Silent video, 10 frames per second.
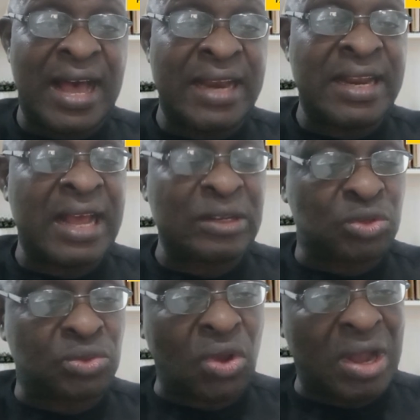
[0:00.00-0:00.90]
And
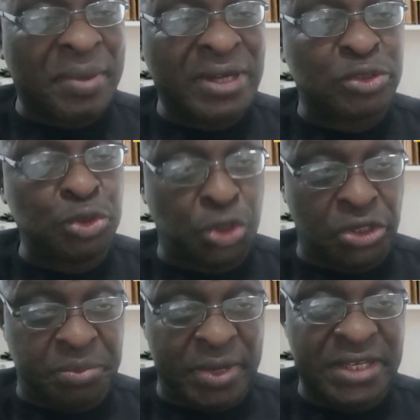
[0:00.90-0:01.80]
talk about
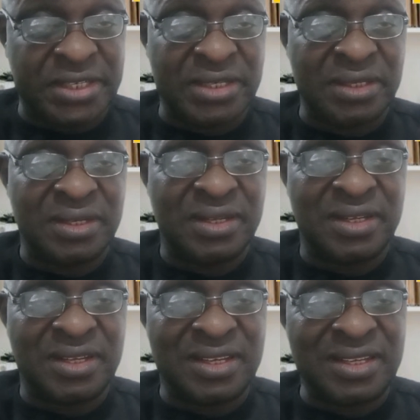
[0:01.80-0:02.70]
judgment,
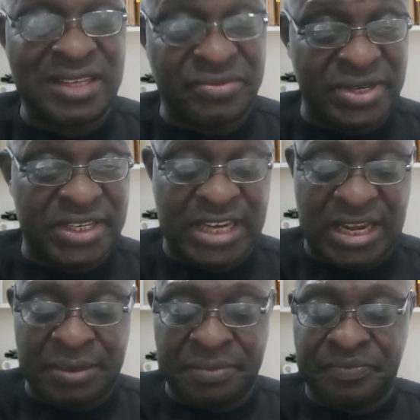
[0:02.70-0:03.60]
giving
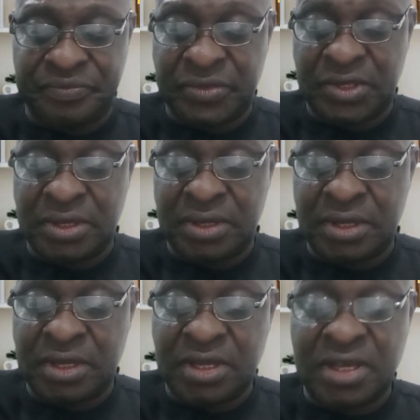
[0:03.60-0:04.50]
time.
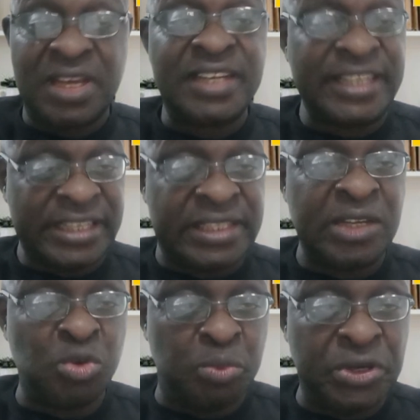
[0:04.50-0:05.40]
Did
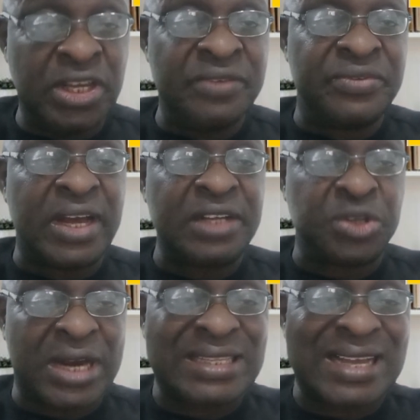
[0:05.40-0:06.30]
Tinubu give
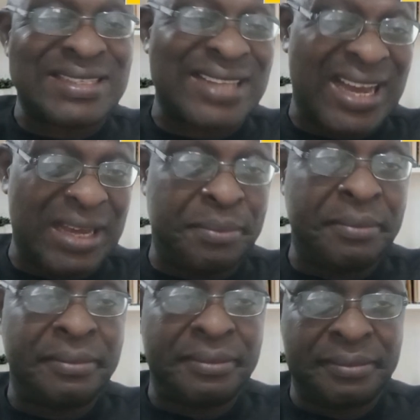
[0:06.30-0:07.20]
Jonathan time?